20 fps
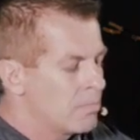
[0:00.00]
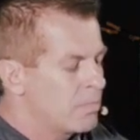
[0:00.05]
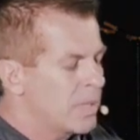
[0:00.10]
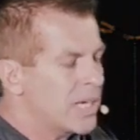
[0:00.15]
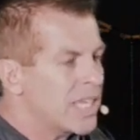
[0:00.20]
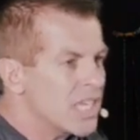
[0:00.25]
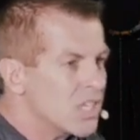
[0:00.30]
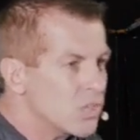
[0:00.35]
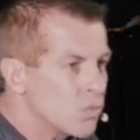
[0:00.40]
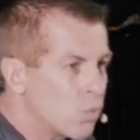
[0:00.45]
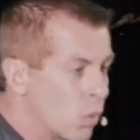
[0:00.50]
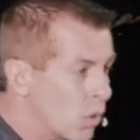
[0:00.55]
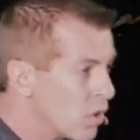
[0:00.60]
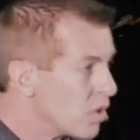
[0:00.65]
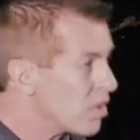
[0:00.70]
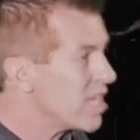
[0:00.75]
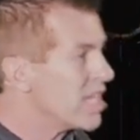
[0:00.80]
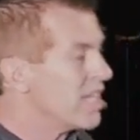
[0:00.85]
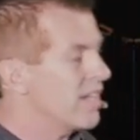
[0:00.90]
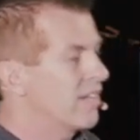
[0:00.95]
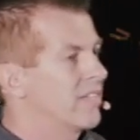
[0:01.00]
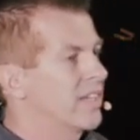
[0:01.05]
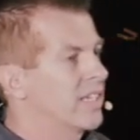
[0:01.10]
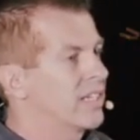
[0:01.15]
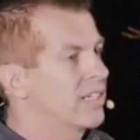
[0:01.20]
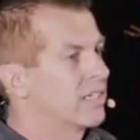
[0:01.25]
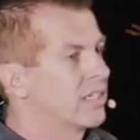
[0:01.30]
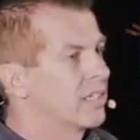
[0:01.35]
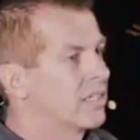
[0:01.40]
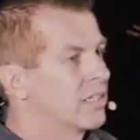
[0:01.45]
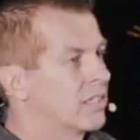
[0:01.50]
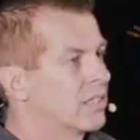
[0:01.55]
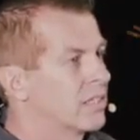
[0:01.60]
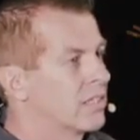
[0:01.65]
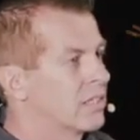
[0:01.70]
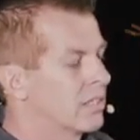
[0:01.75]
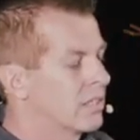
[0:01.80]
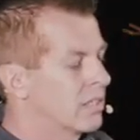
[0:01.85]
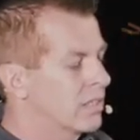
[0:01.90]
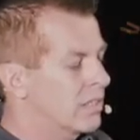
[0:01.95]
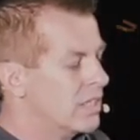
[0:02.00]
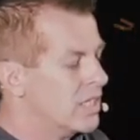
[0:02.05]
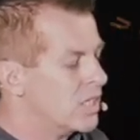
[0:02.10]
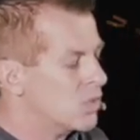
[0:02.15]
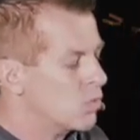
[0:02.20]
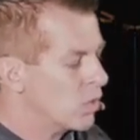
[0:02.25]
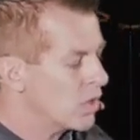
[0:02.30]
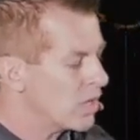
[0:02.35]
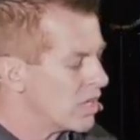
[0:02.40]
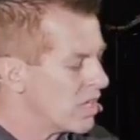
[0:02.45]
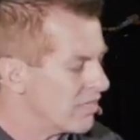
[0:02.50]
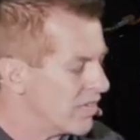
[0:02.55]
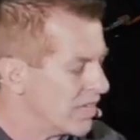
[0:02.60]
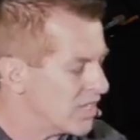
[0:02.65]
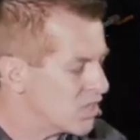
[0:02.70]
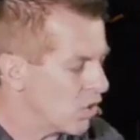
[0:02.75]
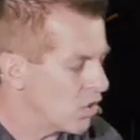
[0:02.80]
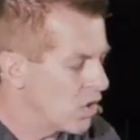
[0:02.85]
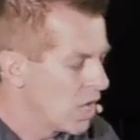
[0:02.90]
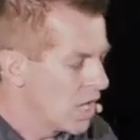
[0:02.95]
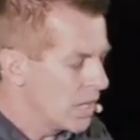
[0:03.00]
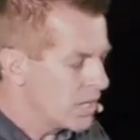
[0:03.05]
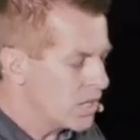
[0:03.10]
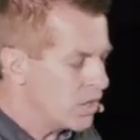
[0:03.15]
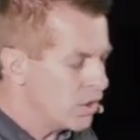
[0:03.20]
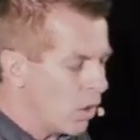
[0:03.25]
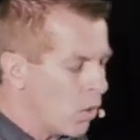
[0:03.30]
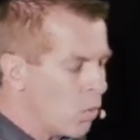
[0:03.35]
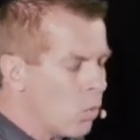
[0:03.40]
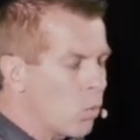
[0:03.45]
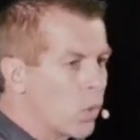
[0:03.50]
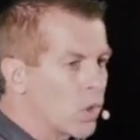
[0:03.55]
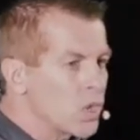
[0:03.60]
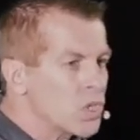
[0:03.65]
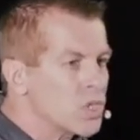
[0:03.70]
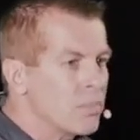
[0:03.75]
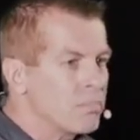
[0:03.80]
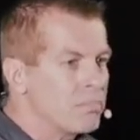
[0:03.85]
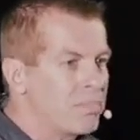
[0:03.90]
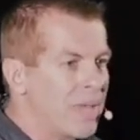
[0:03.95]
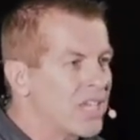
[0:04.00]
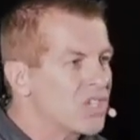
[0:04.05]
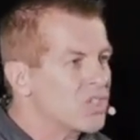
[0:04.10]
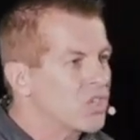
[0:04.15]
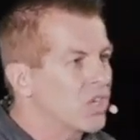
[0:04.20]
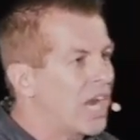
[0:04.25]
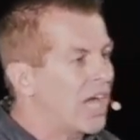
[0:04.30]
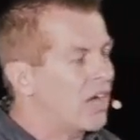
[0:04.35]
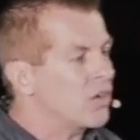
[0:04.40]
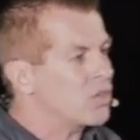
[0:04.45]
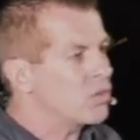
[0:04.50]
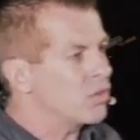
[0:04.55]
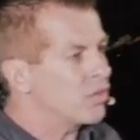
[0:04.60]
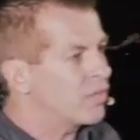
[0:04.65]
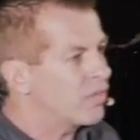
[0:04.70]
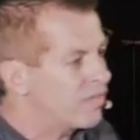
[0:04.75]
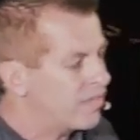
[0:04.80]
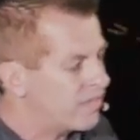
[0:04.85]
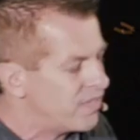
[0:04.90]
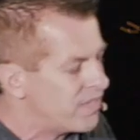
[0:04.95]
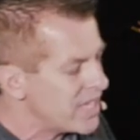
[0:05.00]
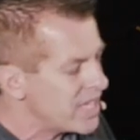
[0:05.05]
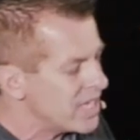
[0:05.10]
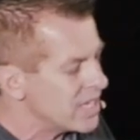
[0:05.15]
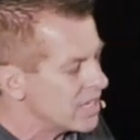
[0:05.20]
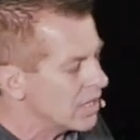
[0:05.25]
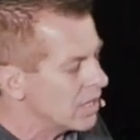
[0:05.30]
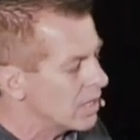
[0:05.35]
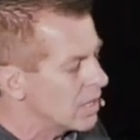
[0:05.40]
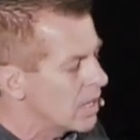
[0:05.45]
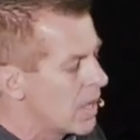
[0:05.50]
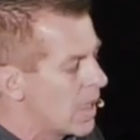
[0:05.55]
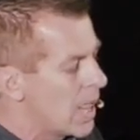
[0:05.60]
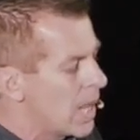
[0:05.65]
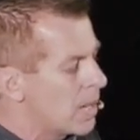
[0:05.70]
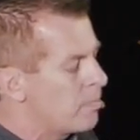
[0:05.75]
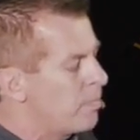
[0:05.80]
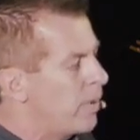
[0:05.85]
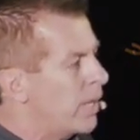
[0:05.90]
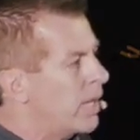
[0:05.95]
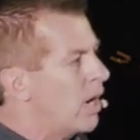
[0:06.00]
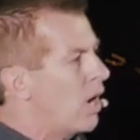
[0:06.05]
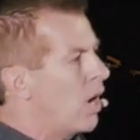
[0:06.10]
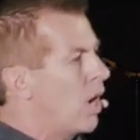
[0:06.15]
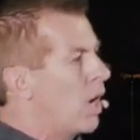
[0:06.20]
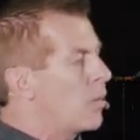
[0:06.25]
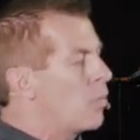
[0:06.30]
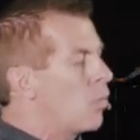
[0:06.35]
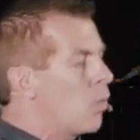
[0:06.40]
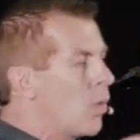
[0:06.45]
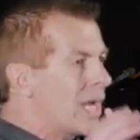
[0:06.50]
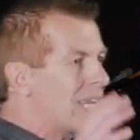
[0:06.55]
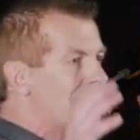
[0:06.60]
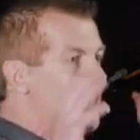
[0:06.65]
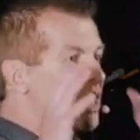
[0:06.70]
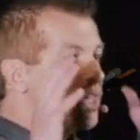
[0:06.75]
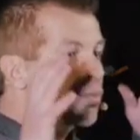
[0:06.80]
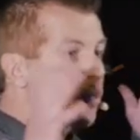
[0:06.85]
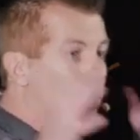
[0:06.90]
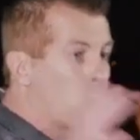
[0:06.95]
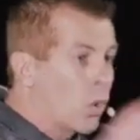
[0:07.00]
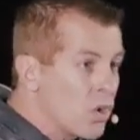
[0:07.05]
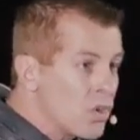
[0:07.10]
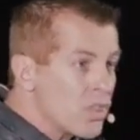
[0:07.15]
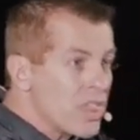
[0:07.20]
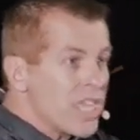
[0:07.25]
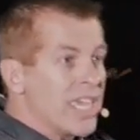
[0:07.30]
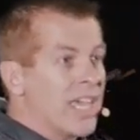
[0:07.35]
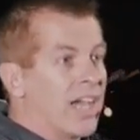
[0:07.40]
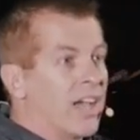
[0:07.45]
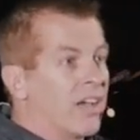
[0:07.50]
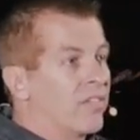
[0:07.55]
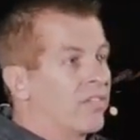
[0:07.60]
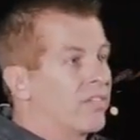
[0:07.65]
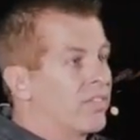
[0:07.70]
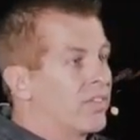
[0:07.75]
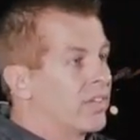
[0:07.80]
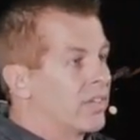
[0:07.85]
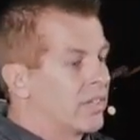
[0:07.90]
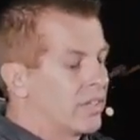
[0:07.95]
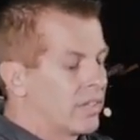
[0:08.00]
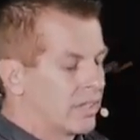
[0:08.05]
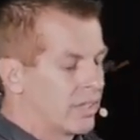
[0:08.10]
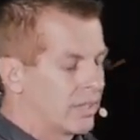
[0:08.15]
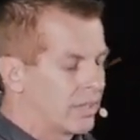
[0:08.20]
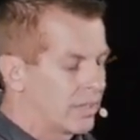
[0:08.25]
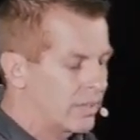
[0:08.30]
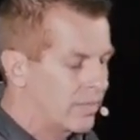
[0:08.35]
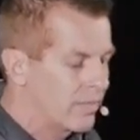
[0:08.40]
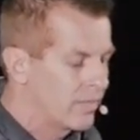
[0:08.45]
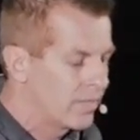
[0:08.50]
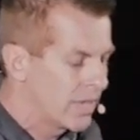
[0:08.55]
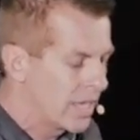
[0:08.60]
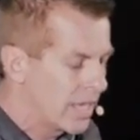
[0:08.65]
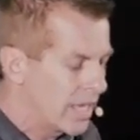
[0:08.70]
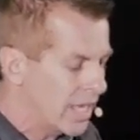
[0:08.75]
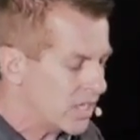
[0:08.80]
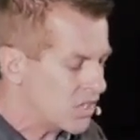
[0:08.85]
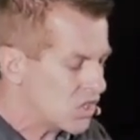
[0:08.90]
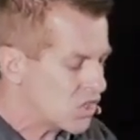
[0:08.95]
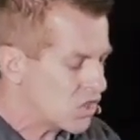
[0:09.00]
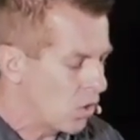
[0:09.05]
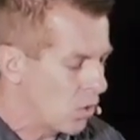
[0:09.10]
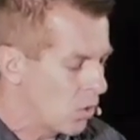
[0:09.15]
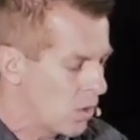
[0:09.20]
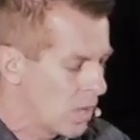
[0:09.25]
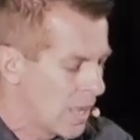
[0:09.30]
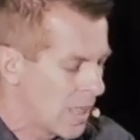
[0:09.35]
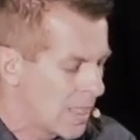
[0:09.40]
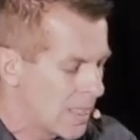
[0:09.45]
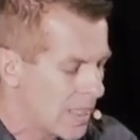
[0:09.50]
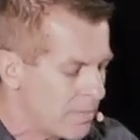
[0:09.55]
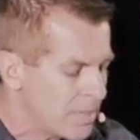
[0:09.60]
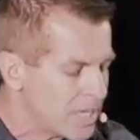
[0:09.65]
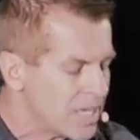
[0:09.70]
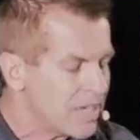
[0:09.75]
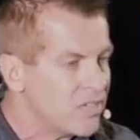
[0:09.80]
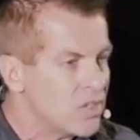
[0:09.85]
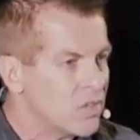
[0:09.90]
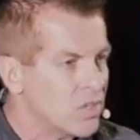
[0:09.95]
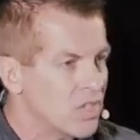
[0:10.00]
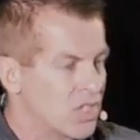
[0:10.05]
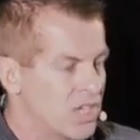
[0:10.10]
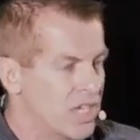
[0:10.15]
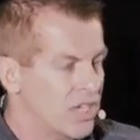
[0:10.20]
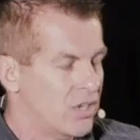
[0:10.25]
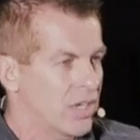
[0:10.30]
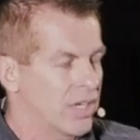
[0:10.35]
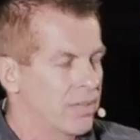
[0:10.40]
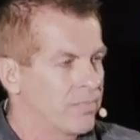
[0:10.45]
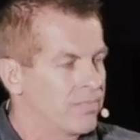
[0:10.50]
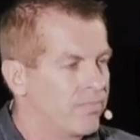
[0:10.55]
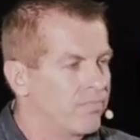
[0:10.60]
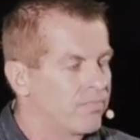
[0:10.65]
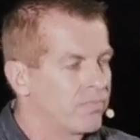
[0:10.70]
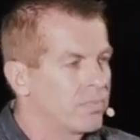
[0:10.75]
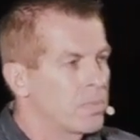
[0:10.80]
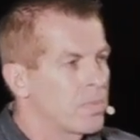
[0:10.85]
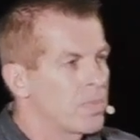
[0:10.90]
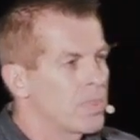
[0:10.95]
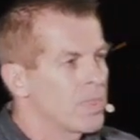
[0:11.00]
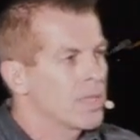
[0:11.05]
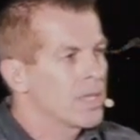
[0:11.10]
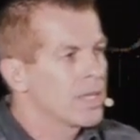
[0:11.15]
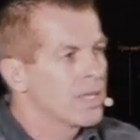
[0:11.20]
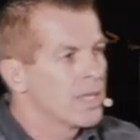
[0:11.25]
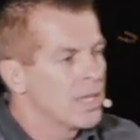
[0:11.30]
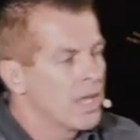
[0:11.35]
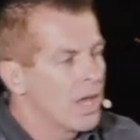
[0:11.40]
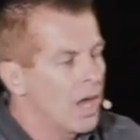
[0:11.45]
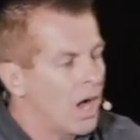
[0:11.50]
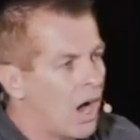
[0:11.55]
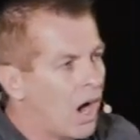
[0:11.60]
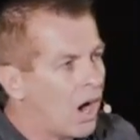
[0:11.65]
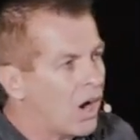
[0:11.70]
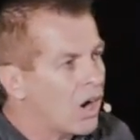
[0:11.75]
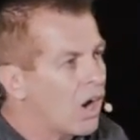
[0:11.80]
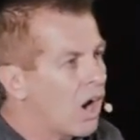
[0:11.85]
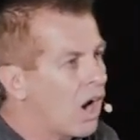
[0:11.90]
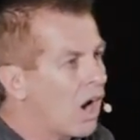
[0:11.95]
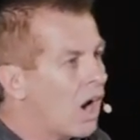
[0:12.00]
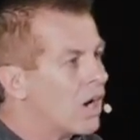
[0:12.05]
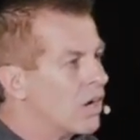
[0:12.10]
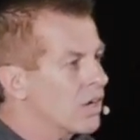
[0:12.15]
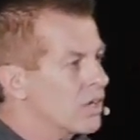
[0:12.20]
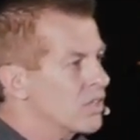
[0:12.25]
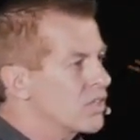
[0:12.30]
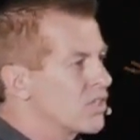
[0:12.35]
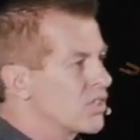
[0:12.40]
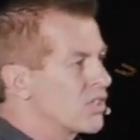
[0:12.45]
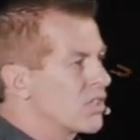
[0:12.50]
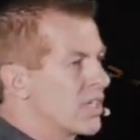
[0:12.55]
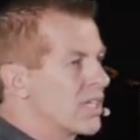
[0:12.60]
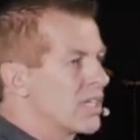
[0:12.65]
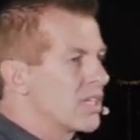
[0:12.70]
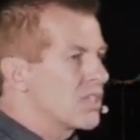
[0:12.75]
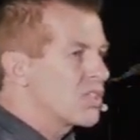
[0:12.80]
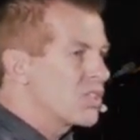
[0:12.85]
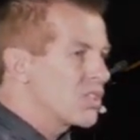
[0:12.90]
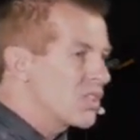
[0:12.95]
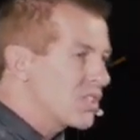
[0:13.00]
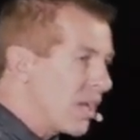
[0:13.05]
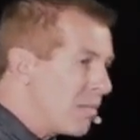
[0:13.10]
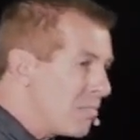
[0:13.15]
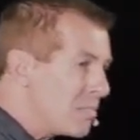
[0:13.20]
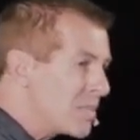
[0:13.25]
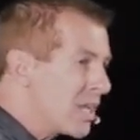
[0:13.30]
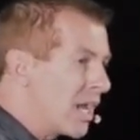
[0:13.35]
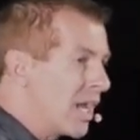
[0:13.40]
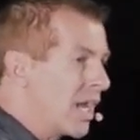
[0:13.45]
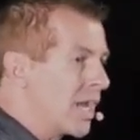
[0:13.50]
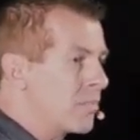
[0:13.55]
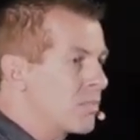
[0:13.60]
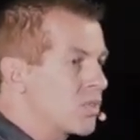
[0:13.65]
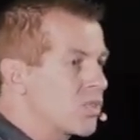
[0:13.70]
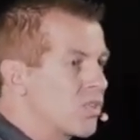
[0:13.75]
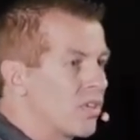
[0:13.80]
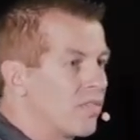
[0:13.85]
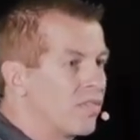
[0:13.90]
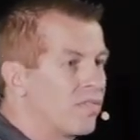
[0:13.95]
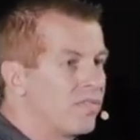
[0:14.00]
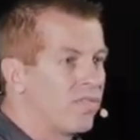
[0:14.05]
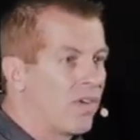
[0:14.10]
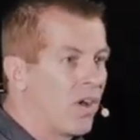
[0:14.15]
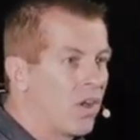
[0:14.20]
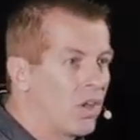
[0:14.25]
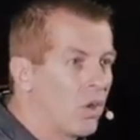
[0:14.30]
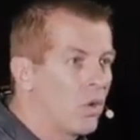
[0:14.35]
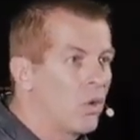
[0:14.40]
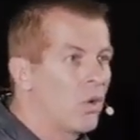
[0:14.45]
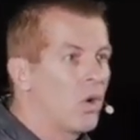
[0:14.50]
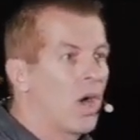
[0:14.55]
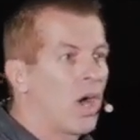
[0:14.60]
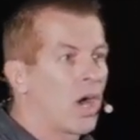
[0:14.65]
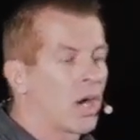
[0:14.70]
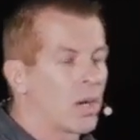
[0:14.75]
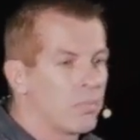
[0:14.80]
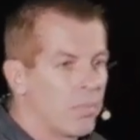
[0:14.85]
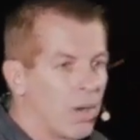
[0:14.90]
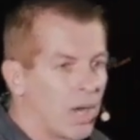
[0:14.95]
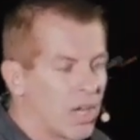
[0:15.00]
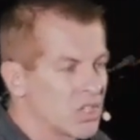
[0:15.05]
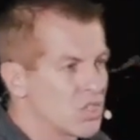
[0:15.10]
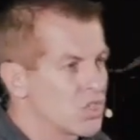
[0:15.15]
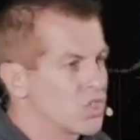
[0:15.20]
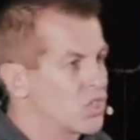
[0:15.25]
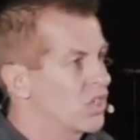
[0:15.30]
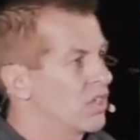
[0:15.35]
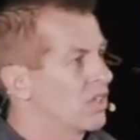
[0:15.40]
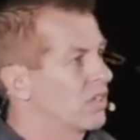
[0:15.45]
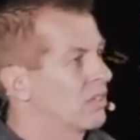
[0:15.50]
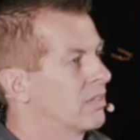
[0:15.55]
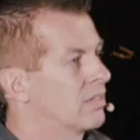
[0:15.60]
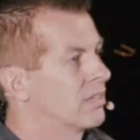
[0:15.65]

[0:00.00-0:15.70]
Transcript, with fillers: but he's worthy of it. He's worthy of it. So you don't worship based on how you feel, but on what he's worthy of. And so let me give you a secret. Our hearts sometimes follow our posture.